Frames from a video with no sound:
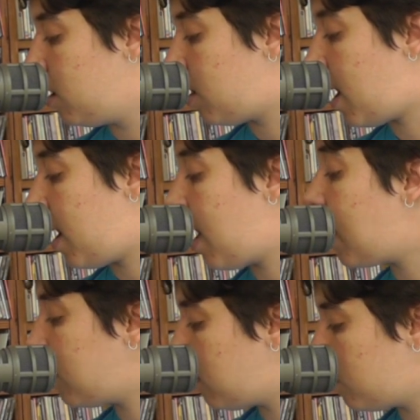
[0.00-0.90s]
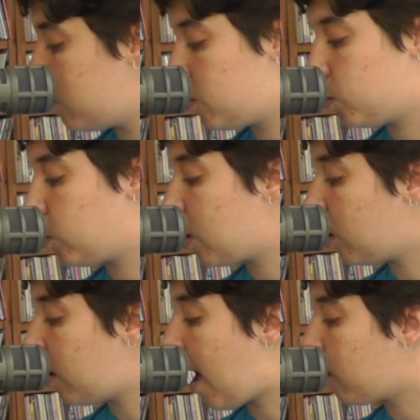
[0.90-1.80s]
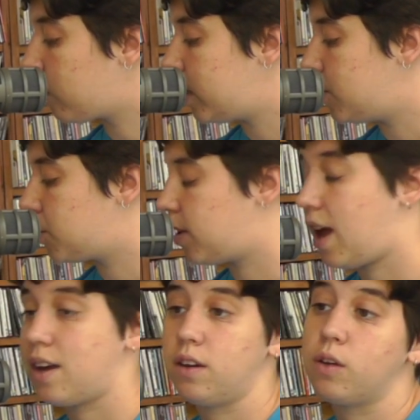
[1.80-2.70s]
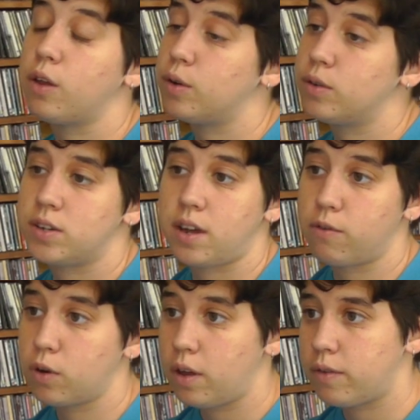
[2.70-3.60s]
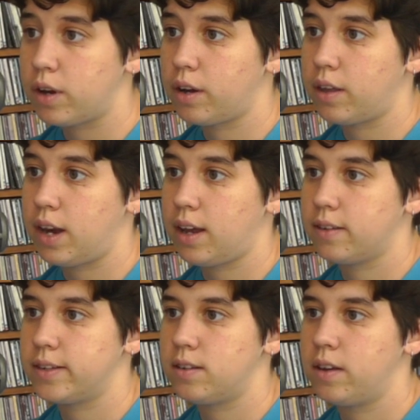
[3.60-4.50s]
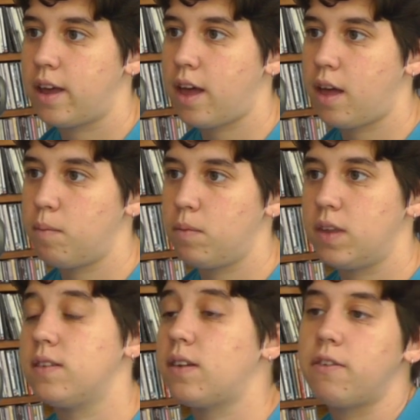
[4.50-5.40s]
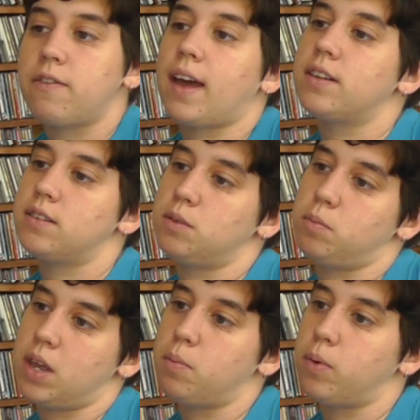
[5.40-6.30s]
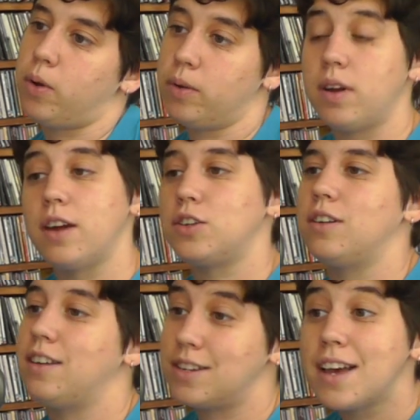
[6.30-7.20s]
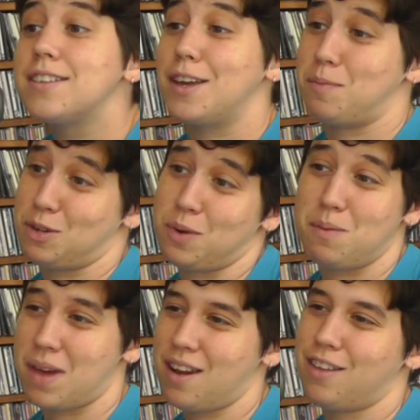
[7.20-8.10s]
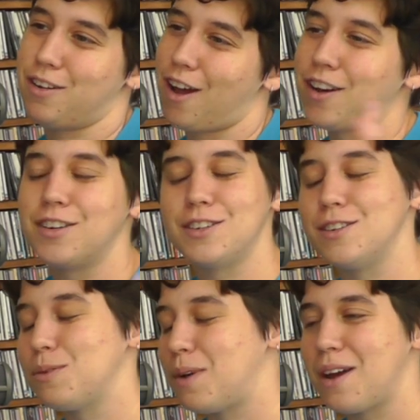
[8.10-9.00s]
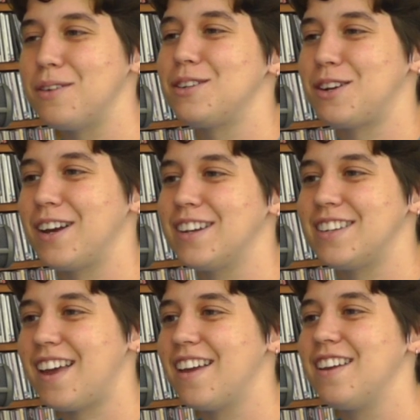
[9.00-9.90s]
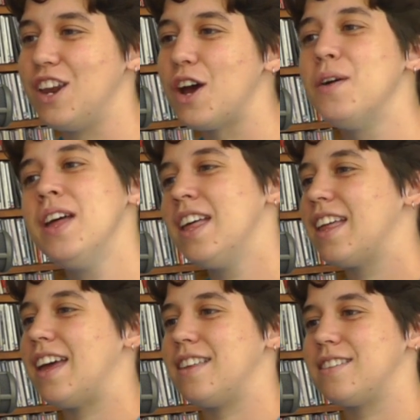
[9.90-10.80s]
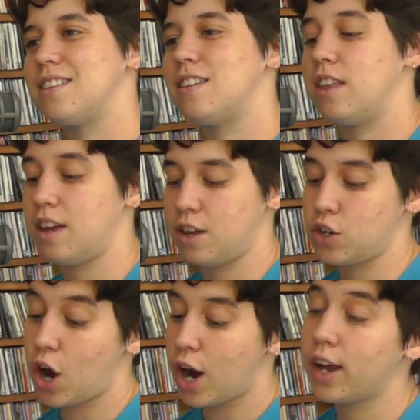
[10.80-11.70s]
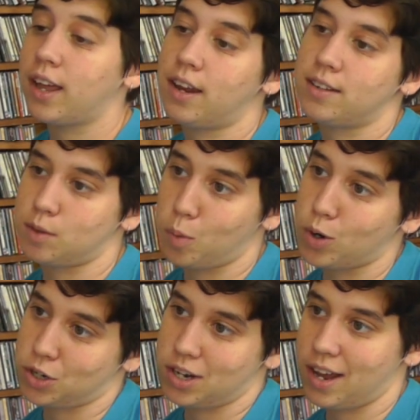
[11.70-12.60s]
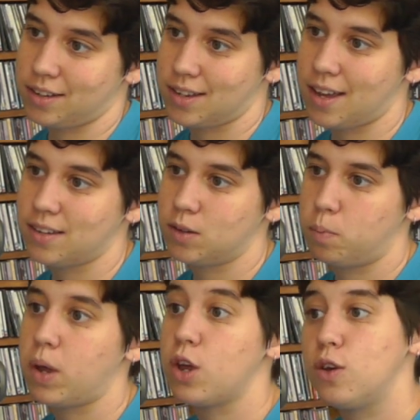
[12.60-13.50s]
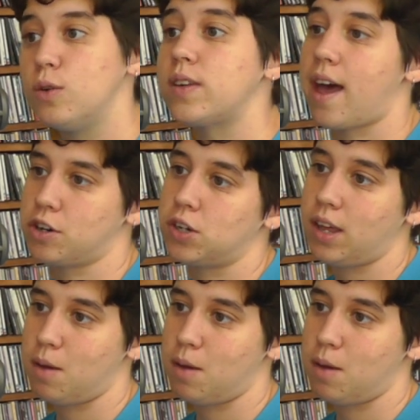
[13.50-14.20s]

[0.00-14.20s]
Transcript: They ended those rural outreach. They had to close several of their clinics. This affects people, it does get between men and their doctors, is what I was trying to say. You know, it's, the target is abortion access, but who's actually